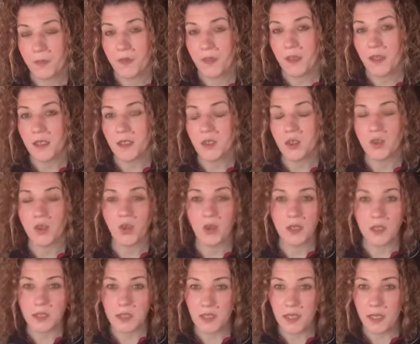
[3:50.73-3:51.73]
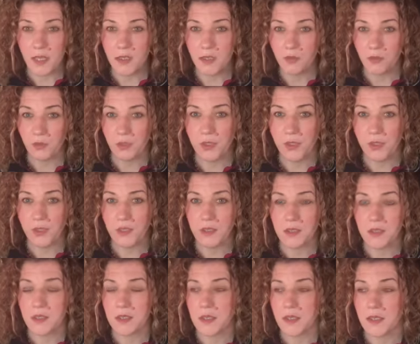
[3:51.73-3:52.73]
It's not a sign of
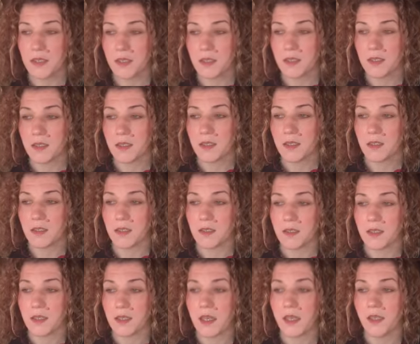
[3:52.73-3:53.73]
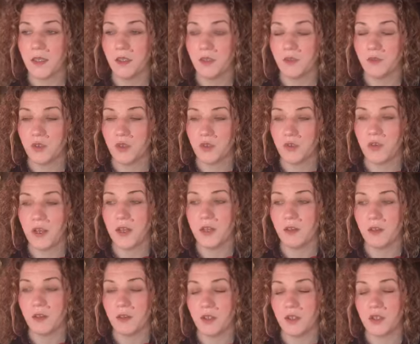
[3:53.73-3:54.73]
weakness, it's a sign of
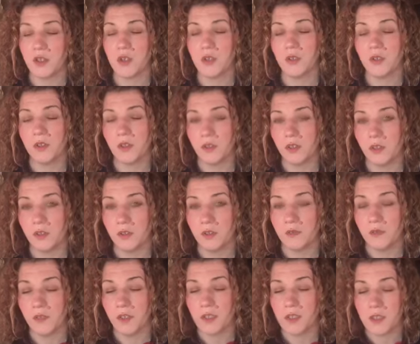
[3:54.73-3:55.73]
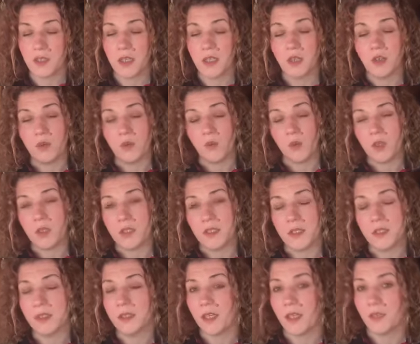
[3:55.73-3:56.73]
strength and showing the universe that you're
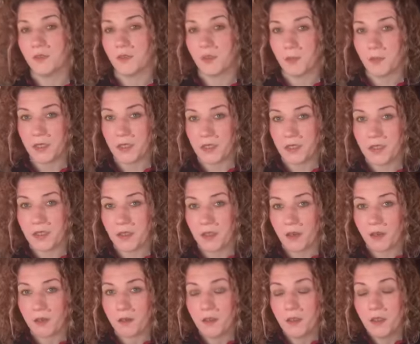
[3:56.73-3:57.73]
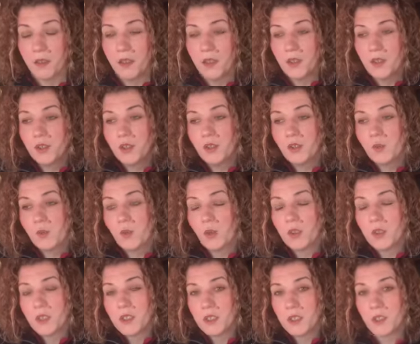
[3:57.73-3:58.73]
wanting life to be easier. You're
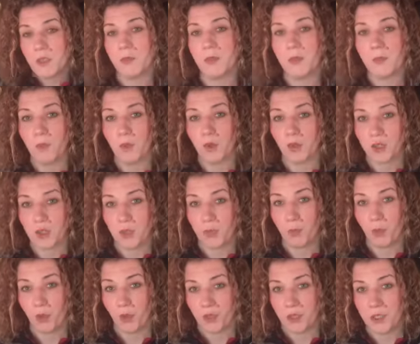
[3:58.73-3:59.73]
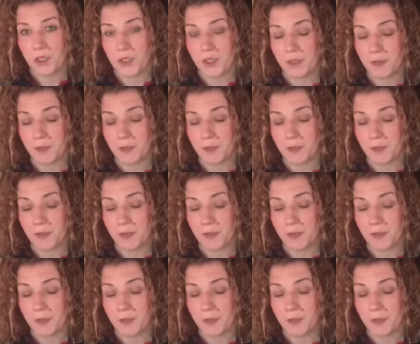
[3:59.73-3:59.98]
wanting to be more supported.